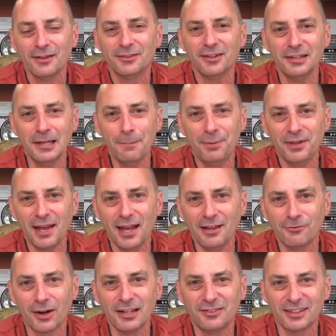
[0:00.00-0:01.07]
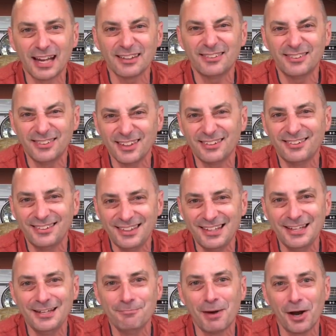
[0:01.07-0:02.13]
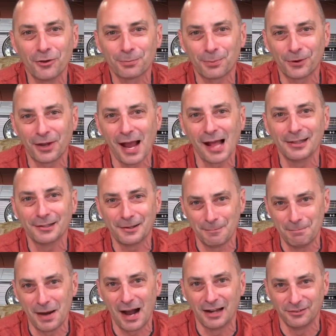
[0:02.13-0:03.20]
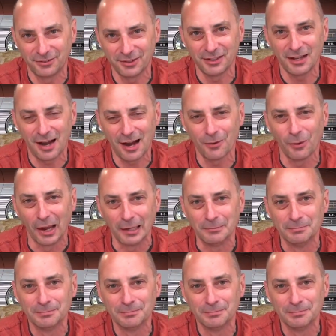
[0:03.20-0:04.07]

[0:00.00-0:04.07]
the EPA rates it at 16 miles per gallon combined city highway.